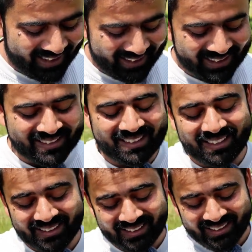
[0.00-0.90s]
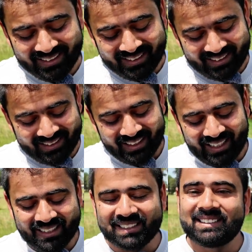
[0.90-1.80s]
uh, just
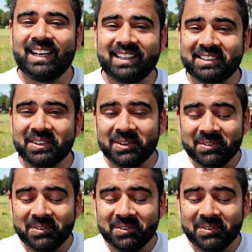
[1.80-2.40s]
I just let it